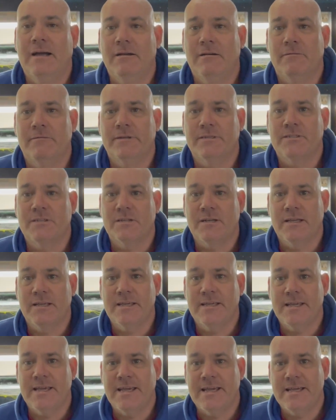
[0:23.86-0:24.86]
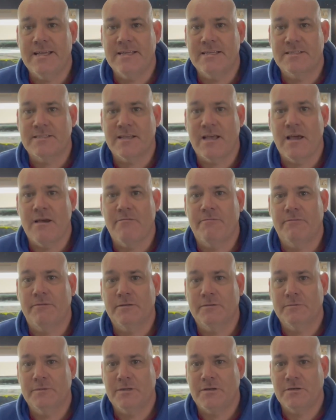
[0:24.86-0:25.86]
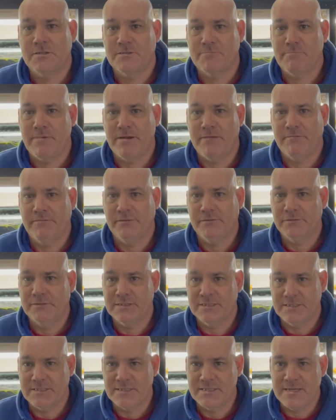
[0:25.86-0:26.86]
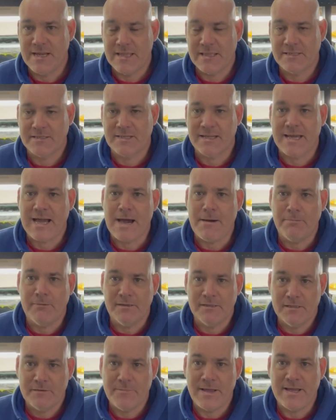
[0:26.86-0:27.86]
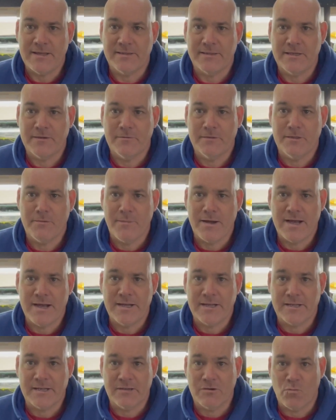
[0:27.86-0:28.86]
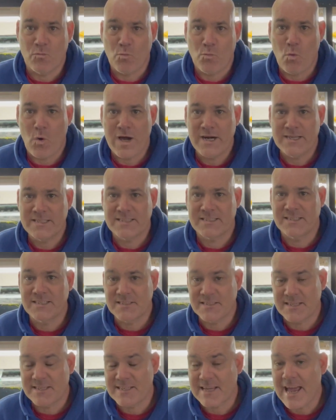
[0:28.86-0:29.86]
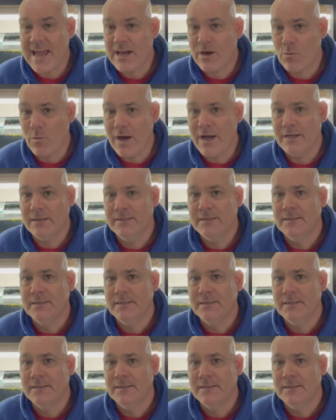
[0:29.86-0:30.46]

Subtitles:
recently, is the fluidized bed filters. Now there's a couple of them out there in the market. One is the Ziss Aqua,